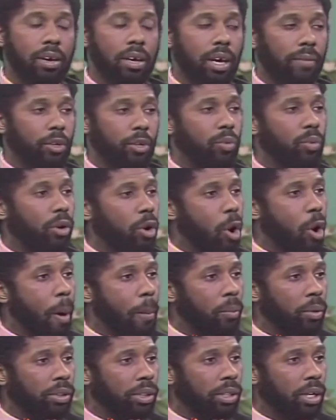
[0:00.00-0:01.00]
If you went
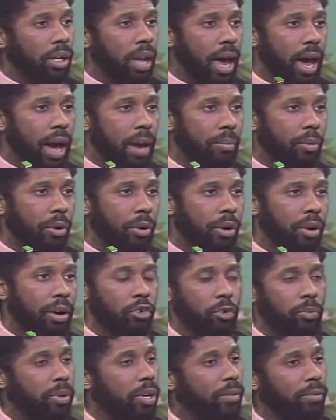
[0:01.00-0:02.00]
home and went to the library,
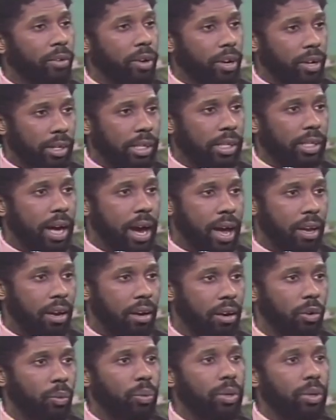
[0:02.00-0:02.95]
you'd be a very good scholar.